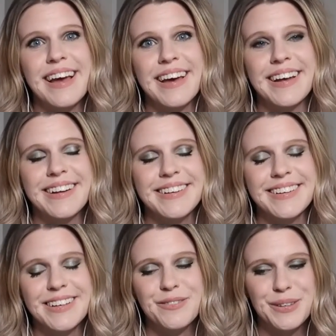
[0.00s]

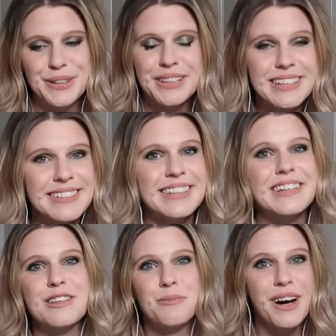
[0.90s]
And if you're
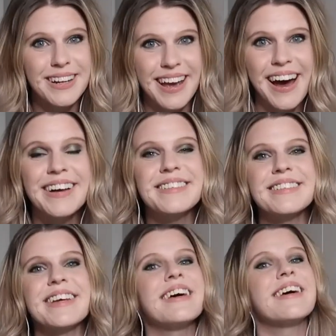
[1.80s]
listening to the podcast,